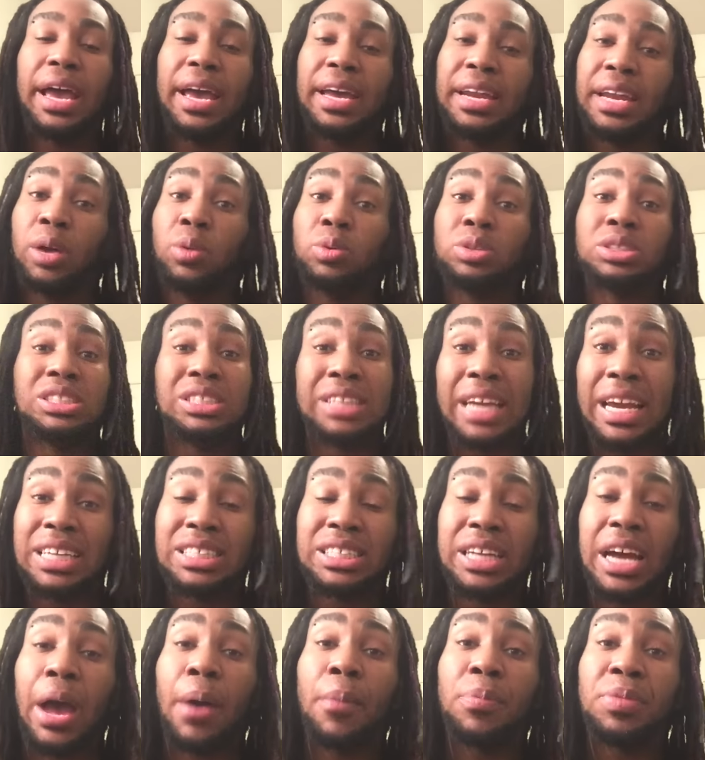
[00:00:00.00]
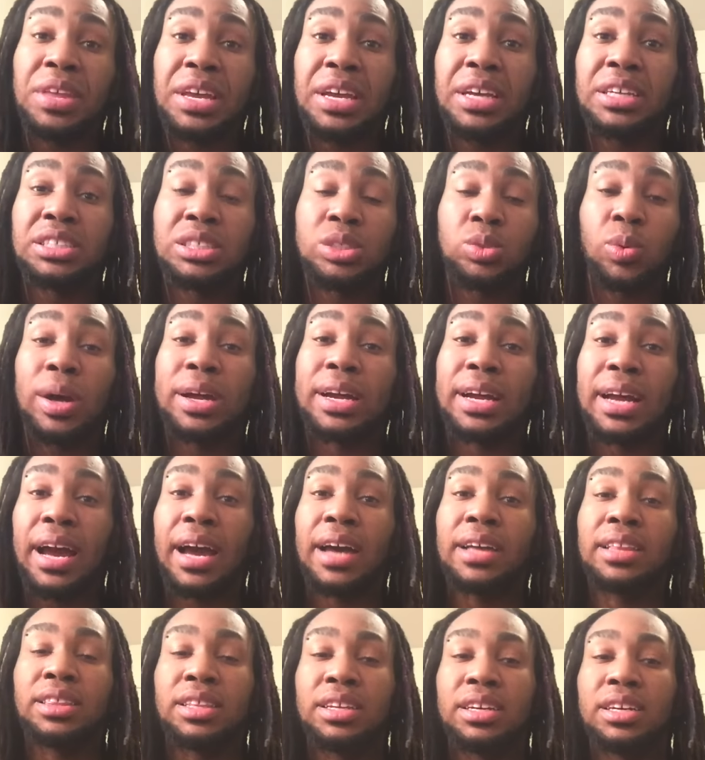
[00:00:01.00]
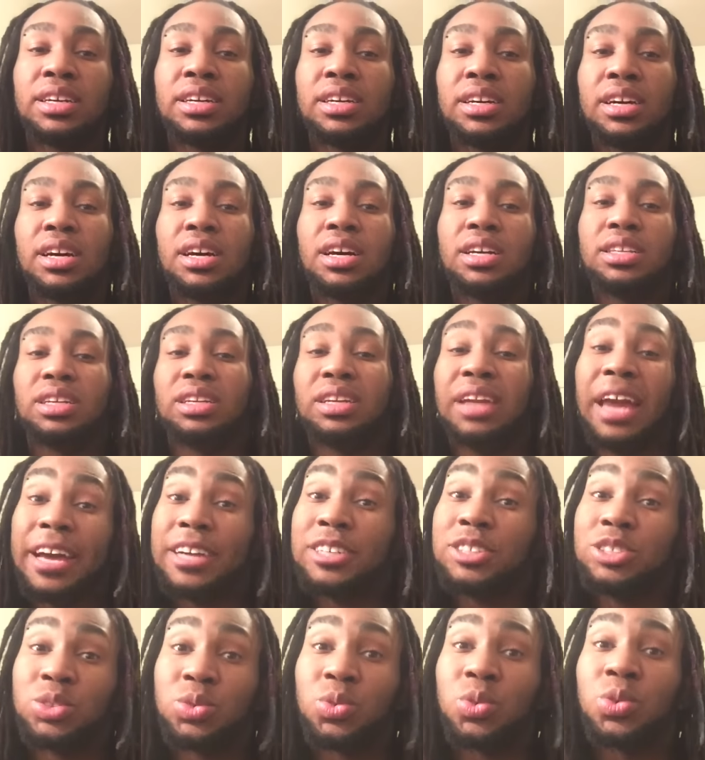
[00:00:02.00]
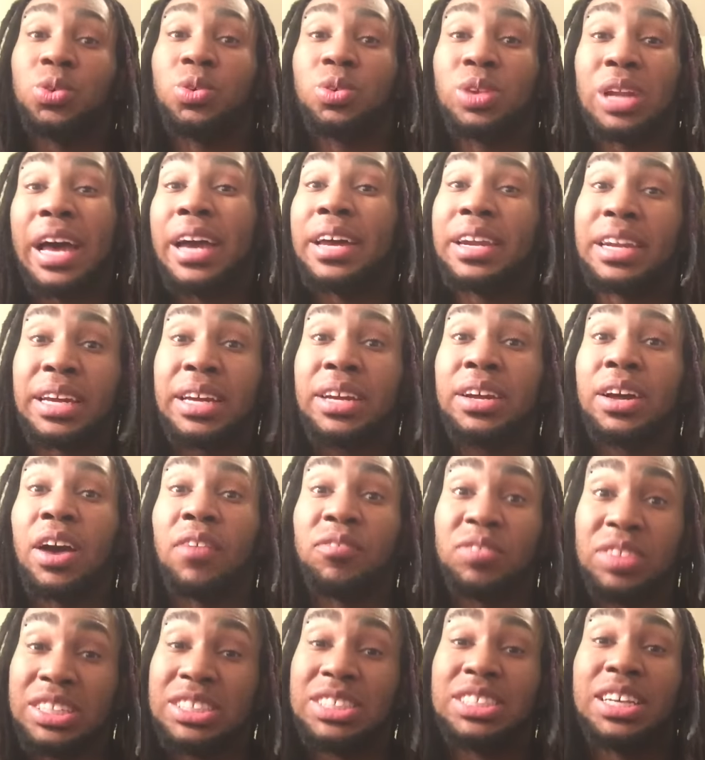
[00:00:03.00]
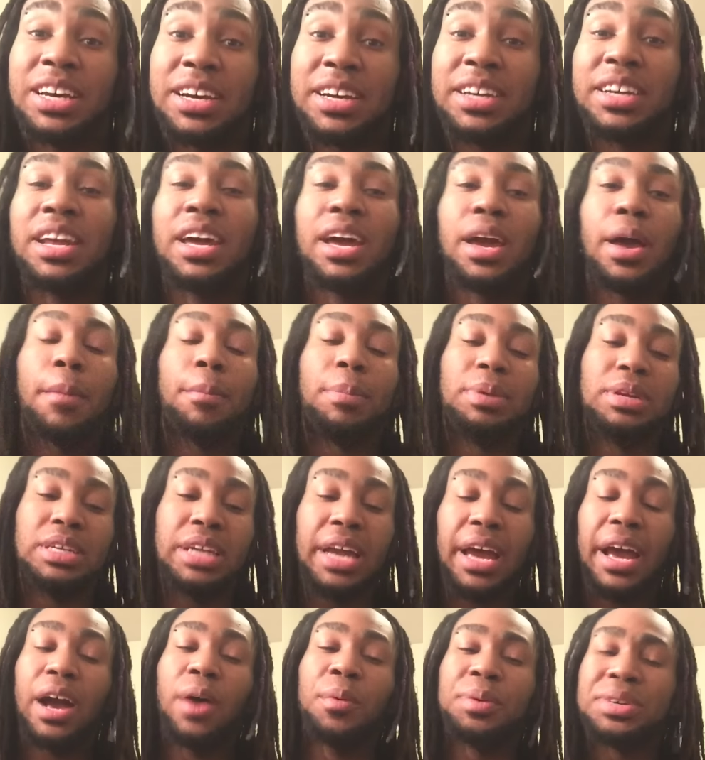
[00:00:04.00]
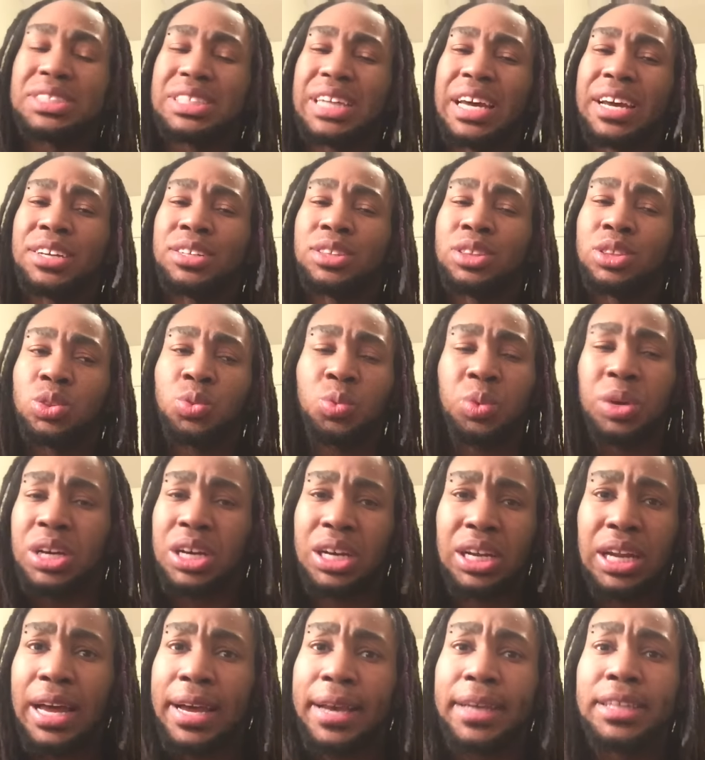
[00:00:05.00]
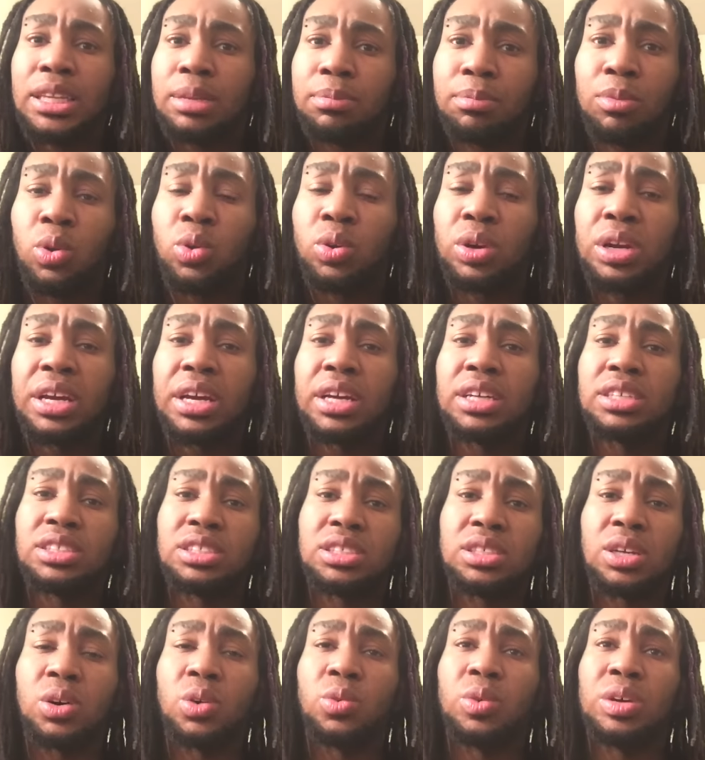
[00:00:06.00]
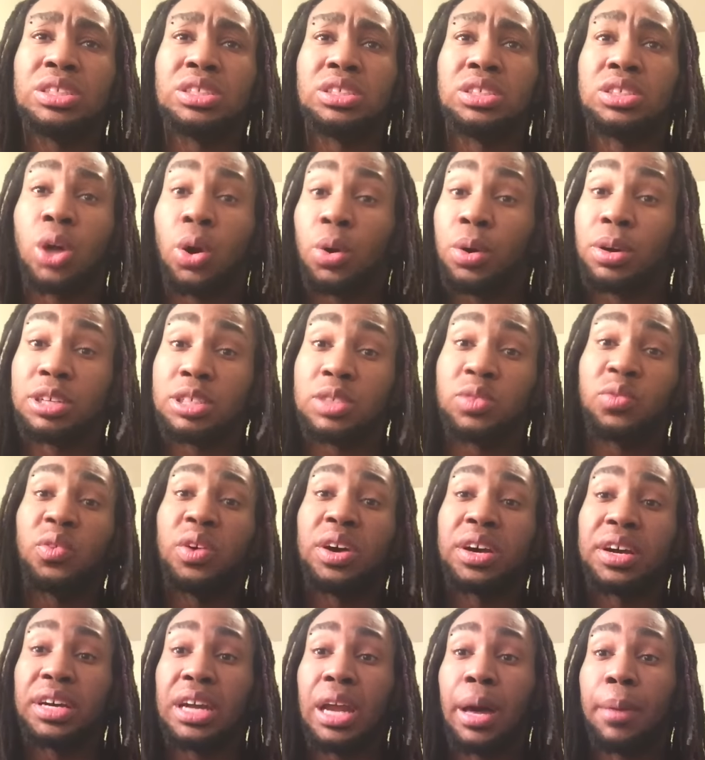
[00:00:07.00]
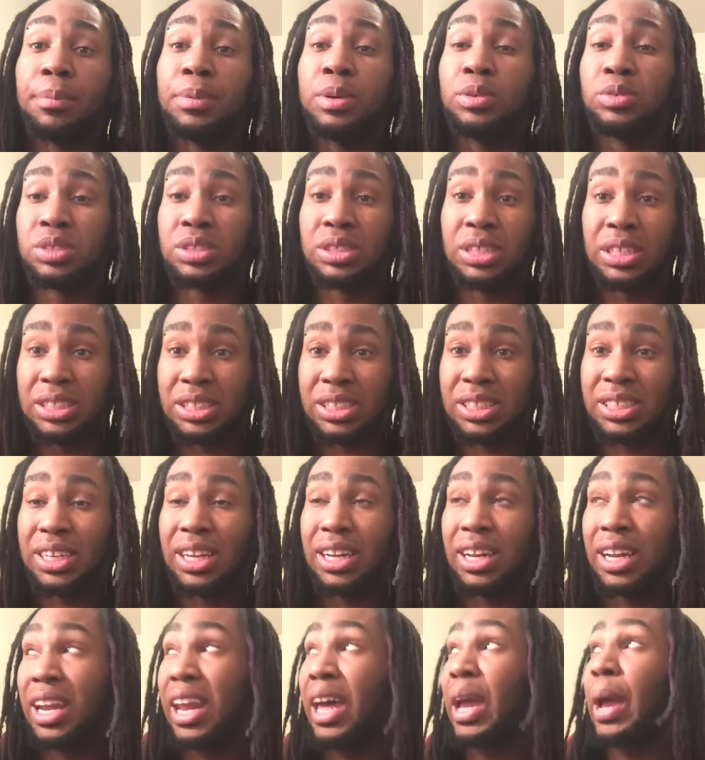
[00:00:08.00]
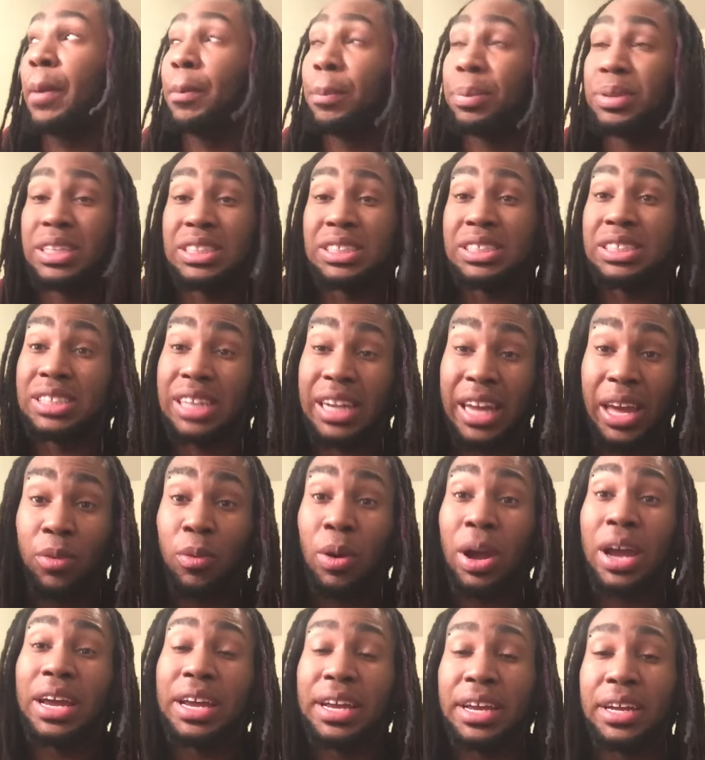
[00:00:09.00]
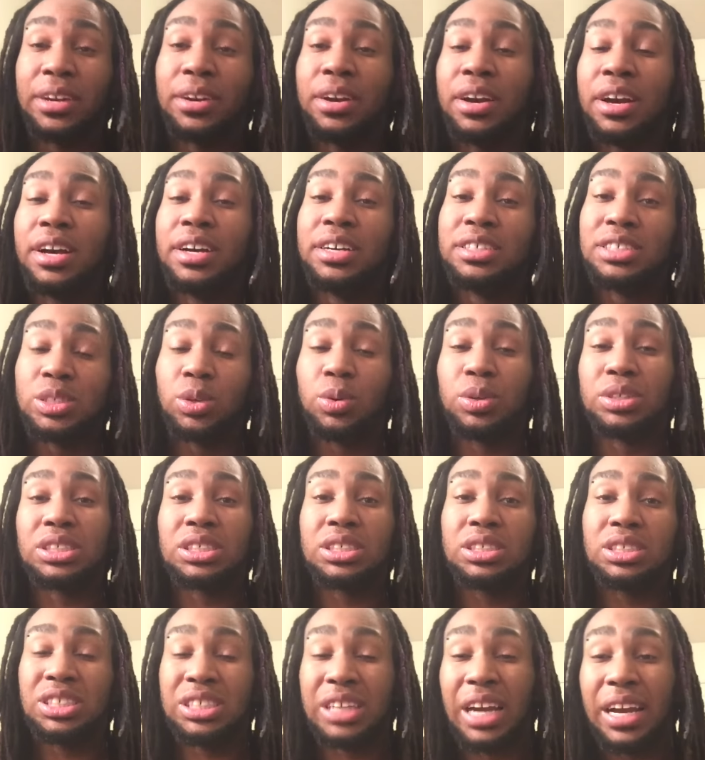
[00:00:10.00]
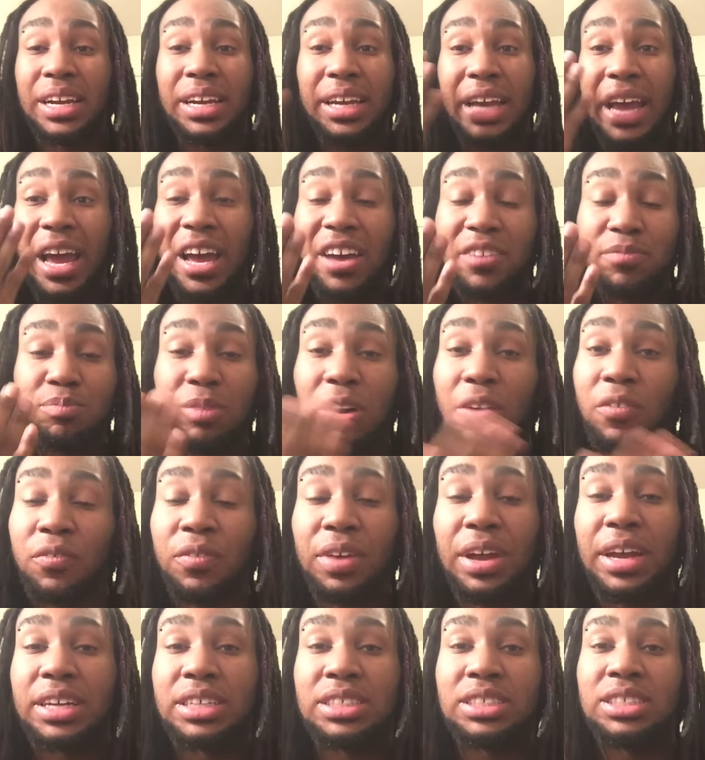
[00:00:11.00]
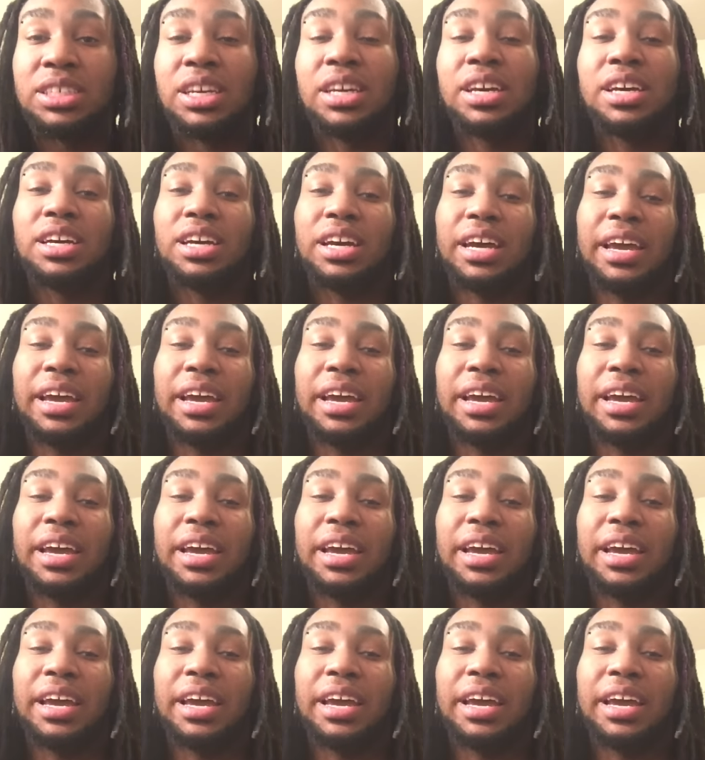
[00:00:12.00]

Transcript: And it was daytime then, so I got the, the natural lighting of the sun. But now it's like 3 o'clock in the morning, so it's dark as fuck. And I'm using this lamp that's just like right here. So it's shining half my face.